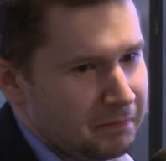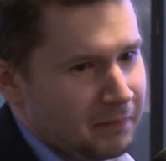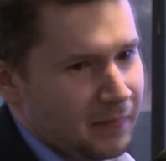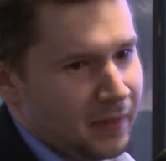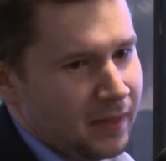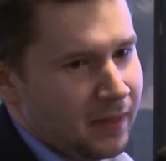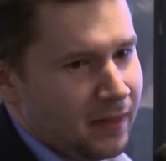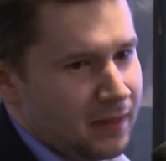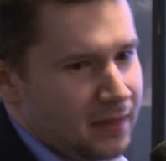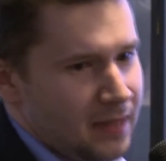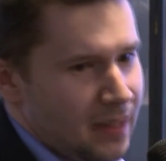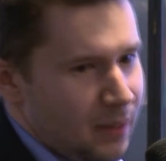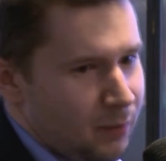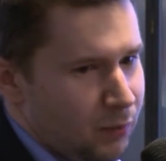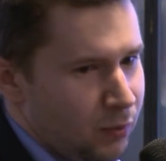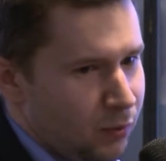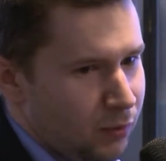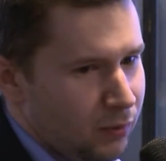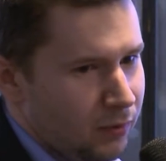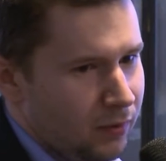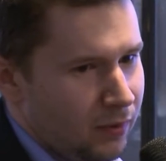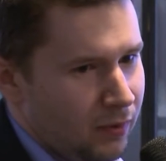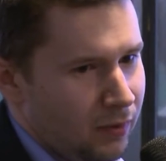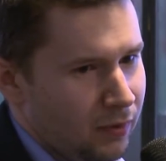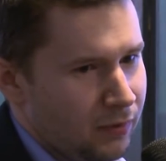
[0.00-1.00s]
an
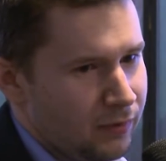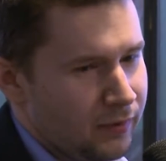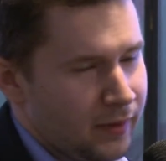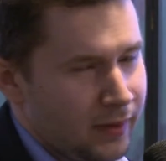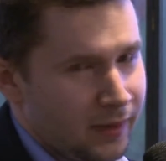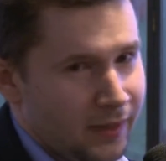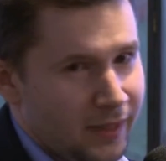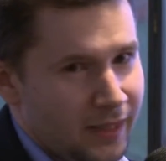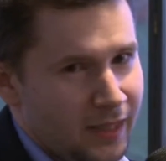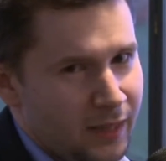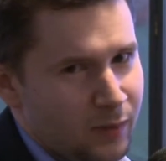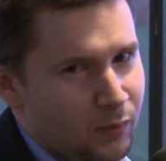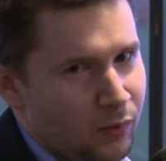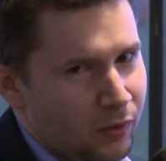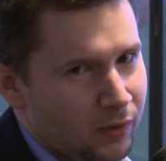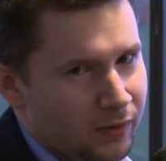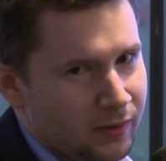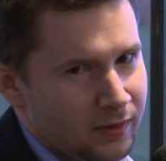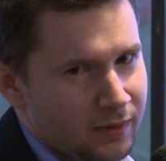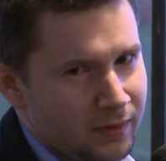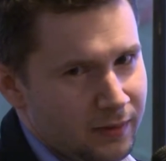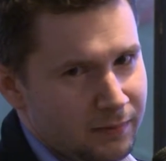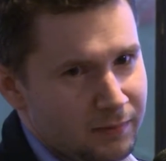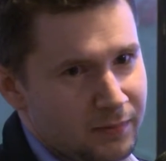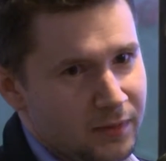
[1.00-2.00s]
example on the keyboard,
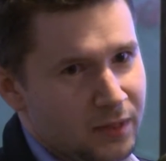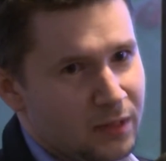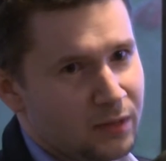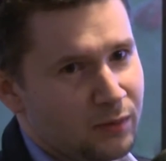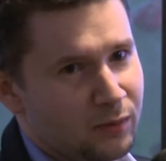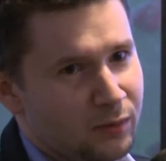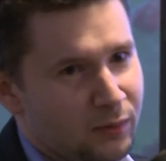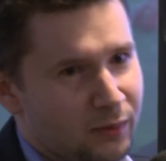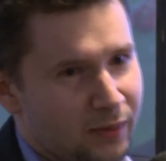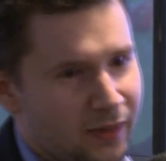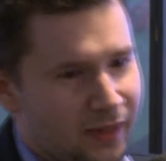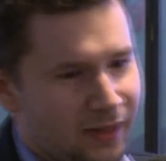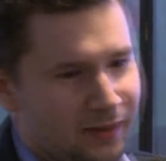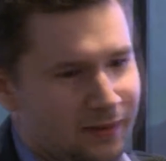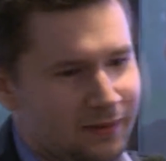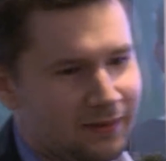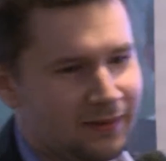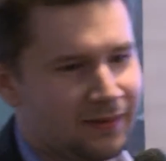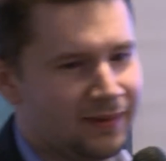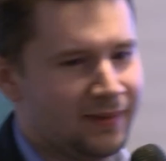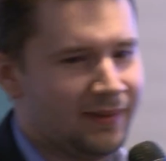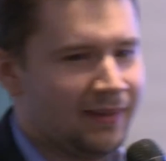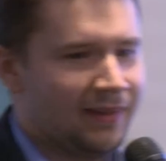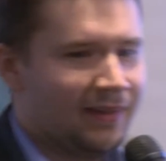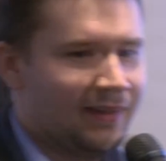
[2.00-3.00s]
so you can
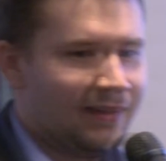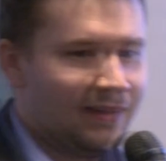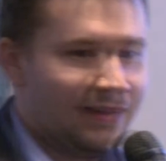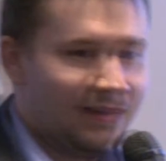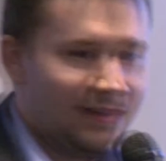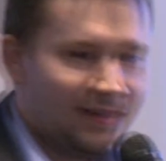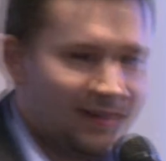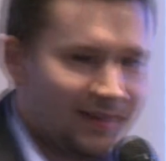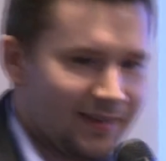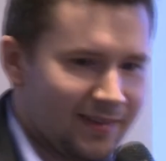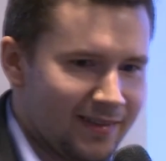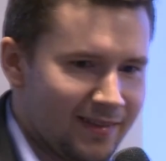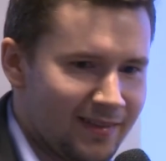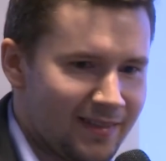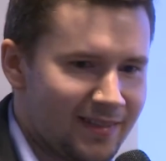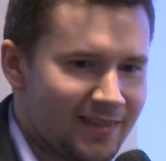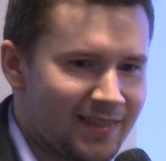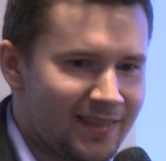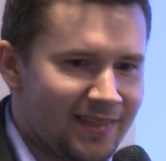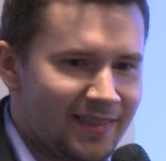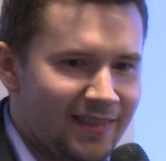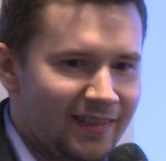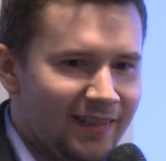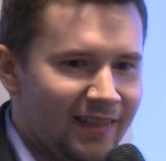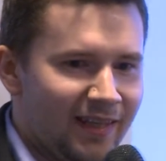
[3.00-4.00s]

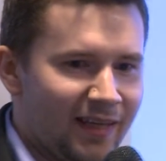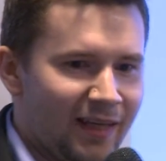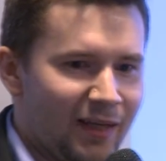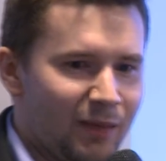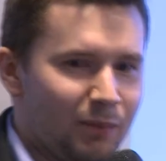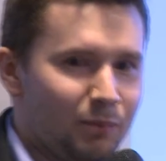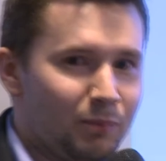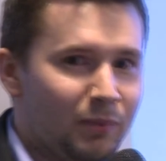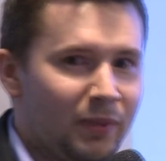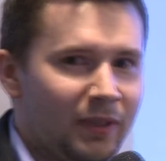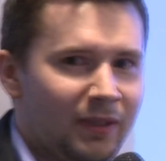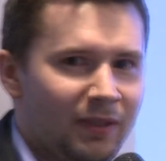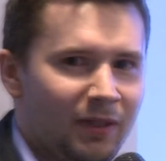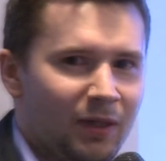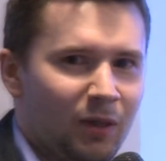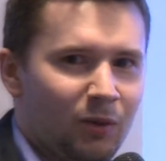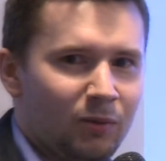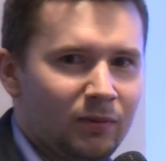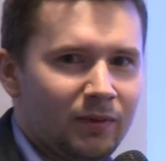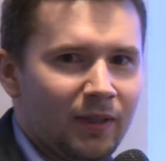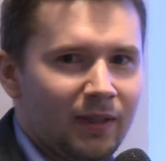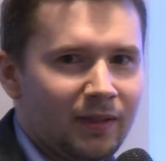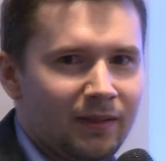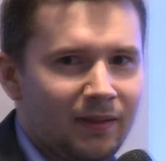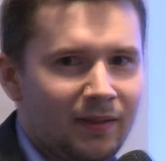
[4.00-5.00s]
see the pin
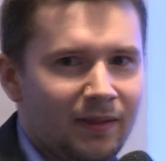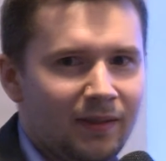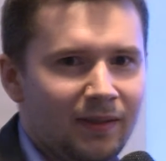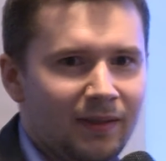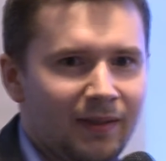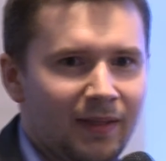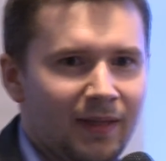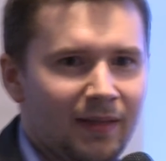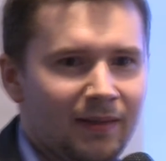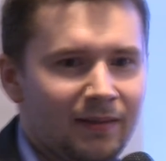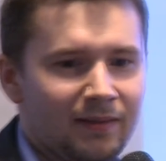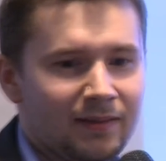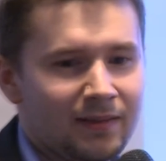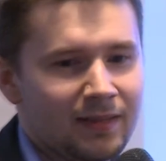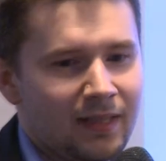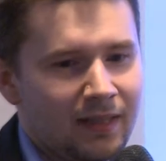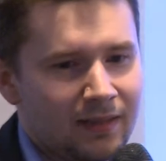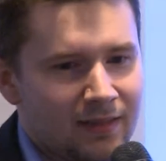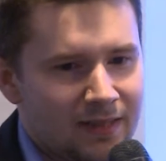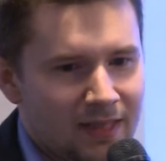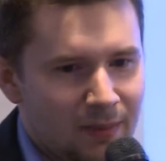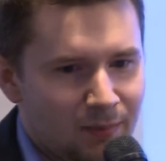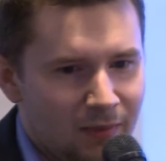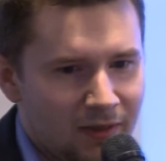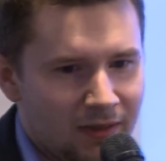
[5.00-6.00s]
code that
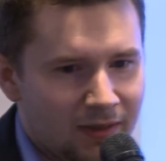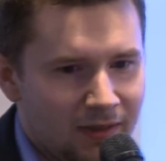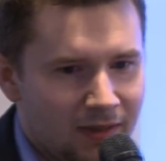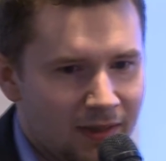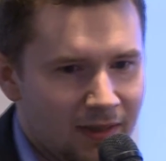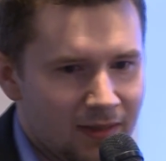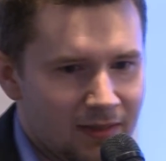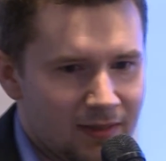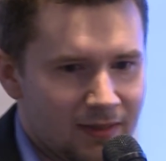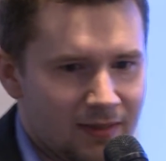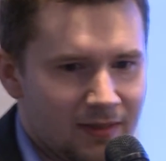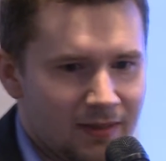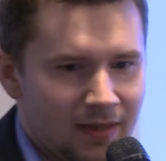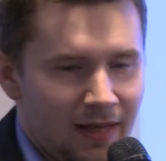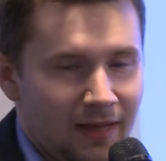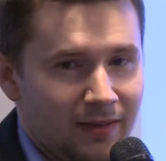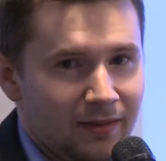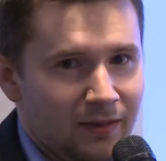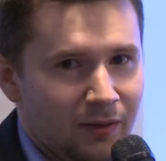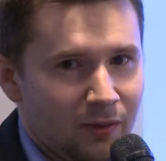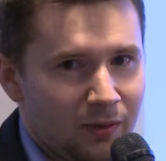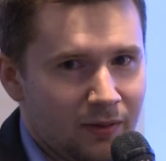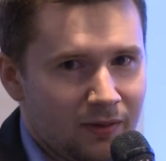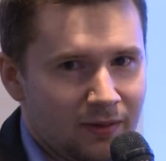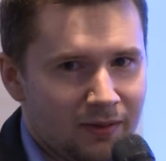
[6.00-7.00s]
somebody has
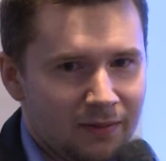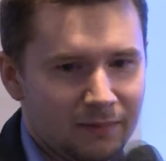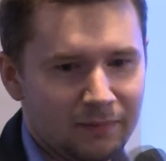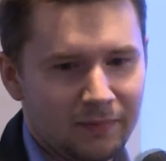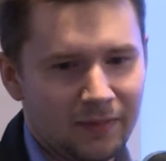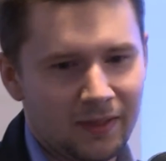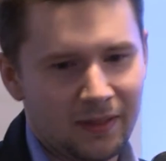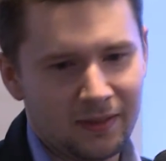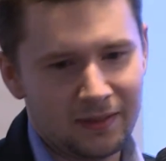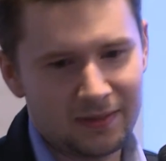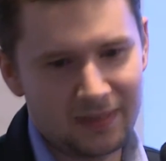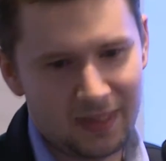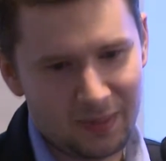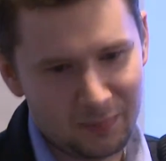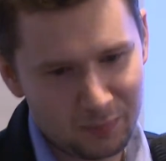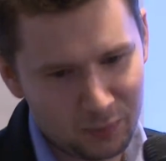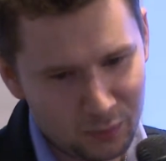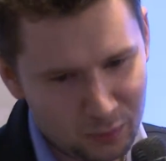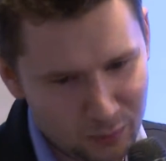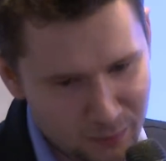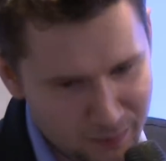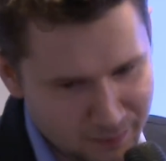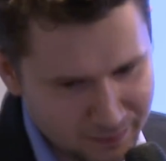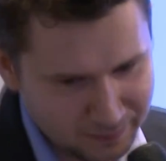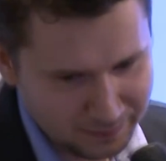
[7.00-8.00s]
entered. An example.